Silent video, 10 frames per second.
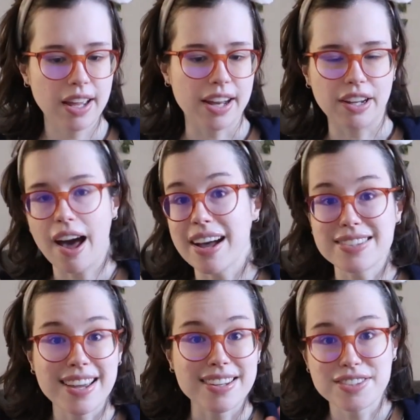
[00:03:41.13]
and
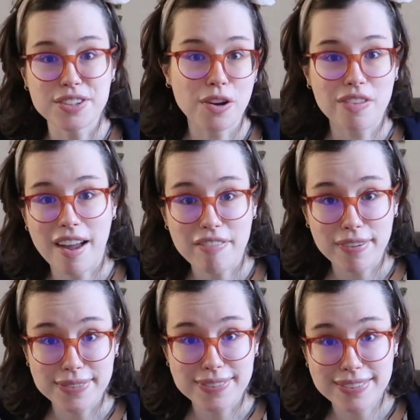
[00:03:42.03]
content and all that
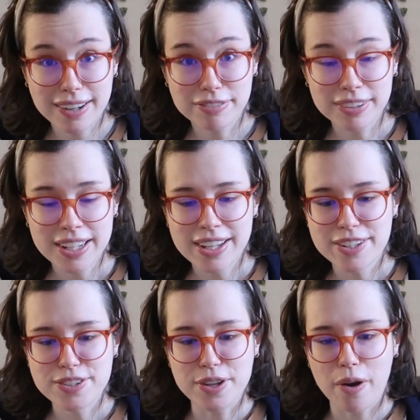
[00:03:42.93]
fun stuff.
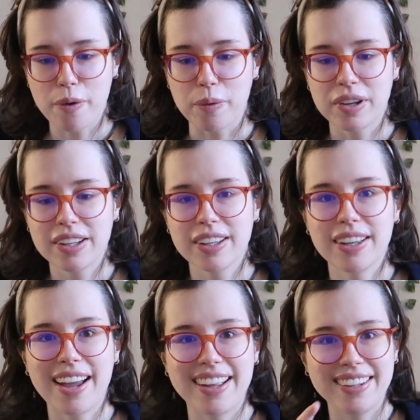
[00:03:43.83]
So
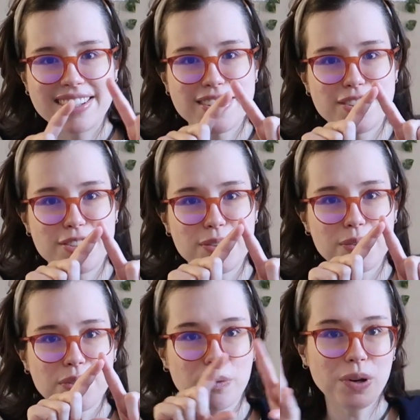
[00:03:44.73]
I like to
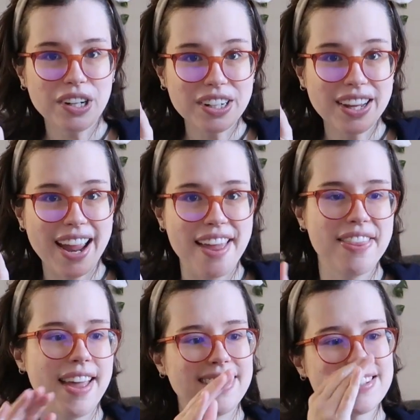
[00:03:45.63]
do the word
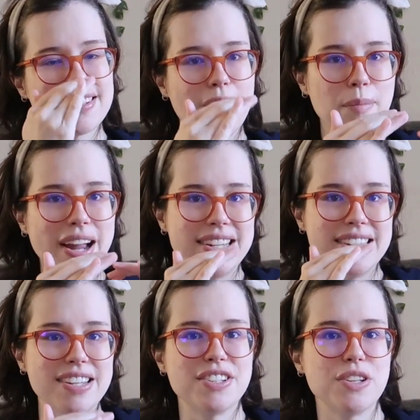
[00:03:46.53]
and then some
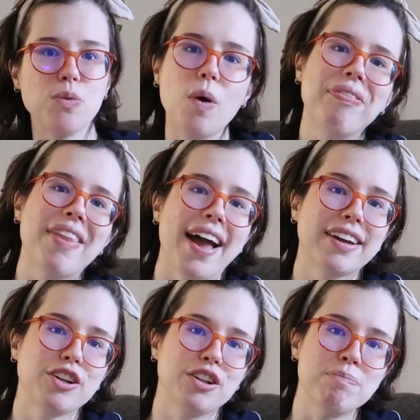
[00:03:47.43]
ideas of what
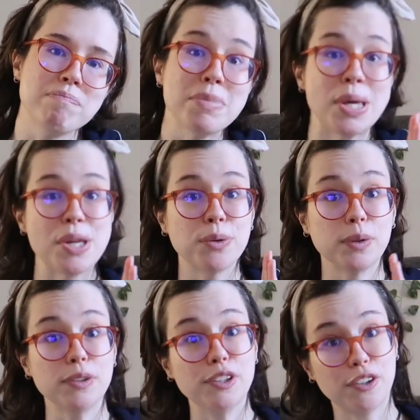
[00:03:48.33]
that could mean
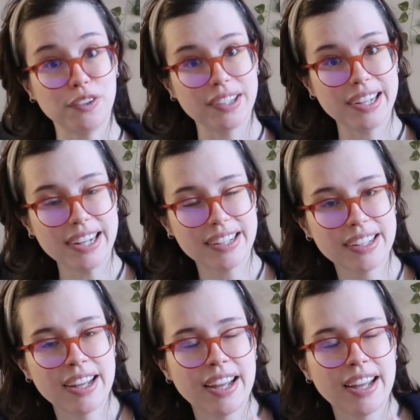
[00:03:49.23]
or look like.